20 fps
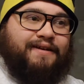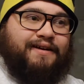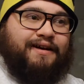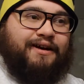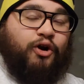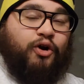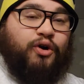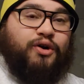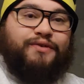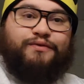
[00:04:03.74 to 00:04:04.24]

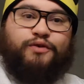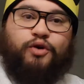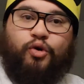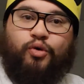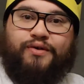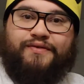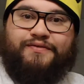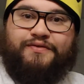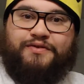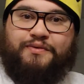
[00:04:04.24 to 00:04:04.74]
heart of
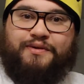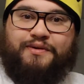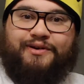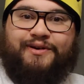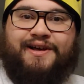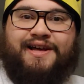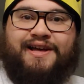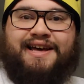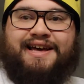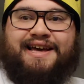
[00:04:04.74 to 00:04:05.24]
gold, if you
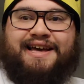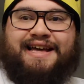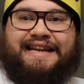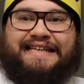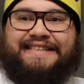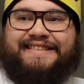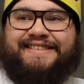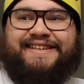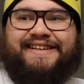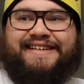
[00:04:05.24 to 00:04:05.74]
will, and
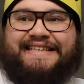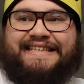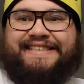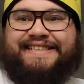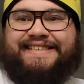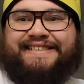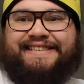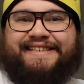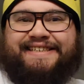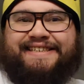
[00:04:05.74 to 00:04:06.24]
he's not
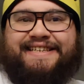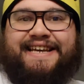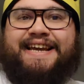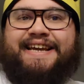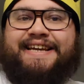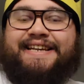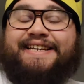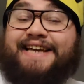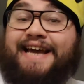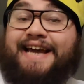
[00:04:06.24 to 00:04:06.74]
easily
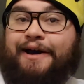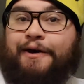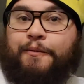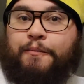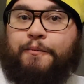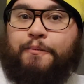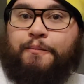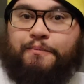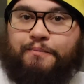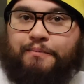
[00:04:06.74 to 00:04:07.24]
taken
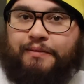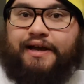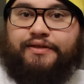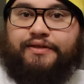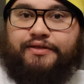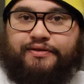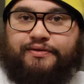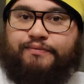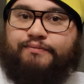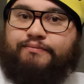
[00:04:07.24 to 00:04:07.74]
down by
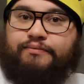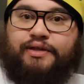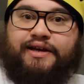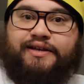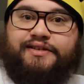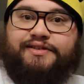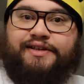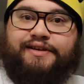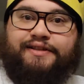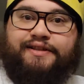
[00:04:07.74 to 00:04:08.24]

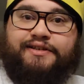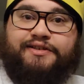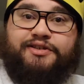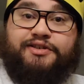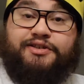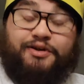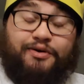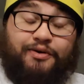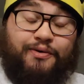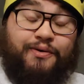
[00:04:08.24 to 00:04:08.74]
things like this.
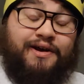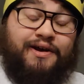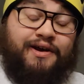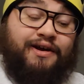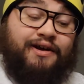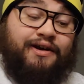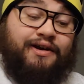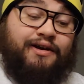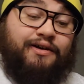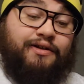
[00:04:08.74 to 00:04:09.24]
So,
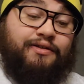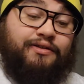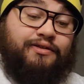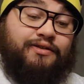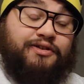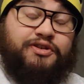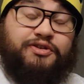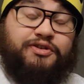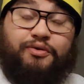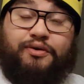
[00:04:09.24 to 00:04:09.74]

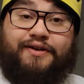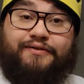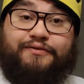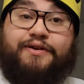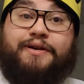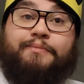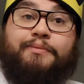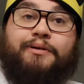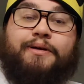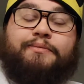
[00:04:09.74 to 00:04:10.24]
the story of
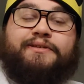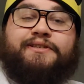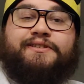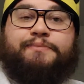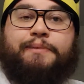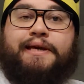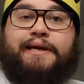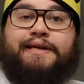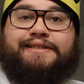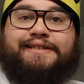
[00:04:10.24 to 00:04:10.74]
Reverb is
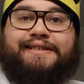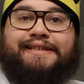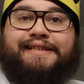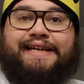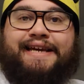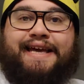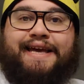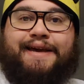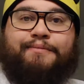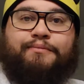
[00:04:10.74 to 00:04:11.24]

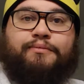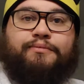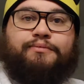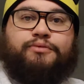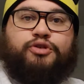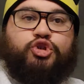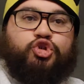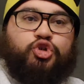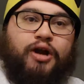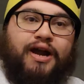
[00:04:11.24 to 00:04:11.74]
basically him
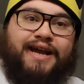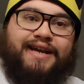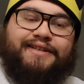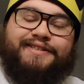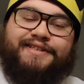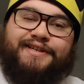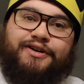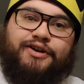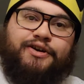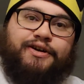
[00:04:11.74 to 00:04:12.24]
trying
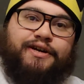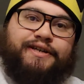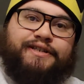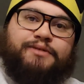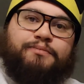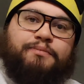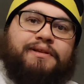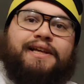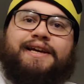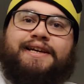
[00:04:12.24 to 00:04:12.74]
to earn his
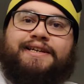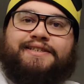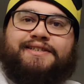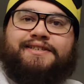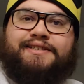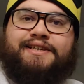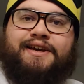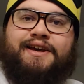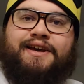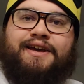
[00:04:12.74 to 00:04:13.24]

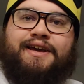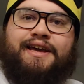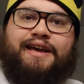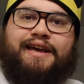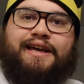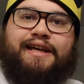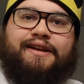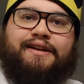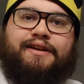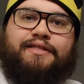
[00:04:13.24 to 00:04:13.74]
place
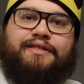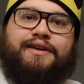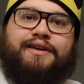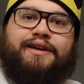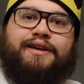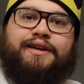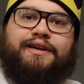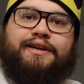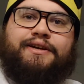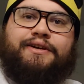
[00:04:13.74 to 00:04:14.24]
in
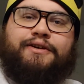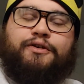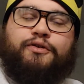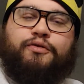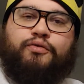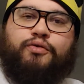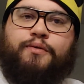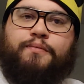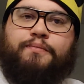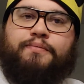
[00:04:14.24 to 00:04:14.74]
the
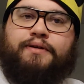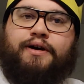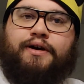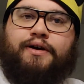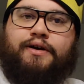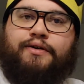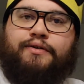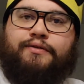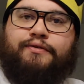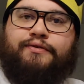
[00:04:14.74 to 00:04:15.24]
group
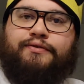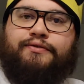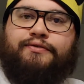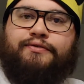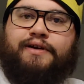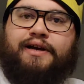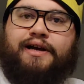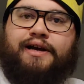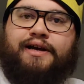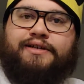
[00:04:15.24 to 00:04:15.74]

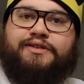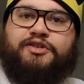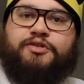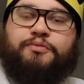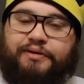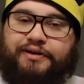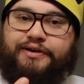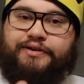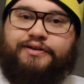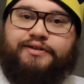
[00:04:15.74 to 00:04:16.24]
of
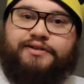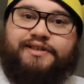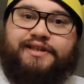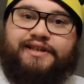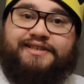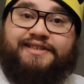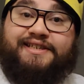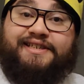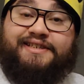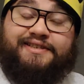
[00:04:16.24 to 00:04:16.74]
superheroes that
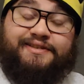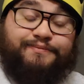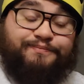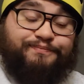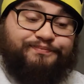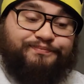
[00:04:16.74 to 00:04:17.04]
exist.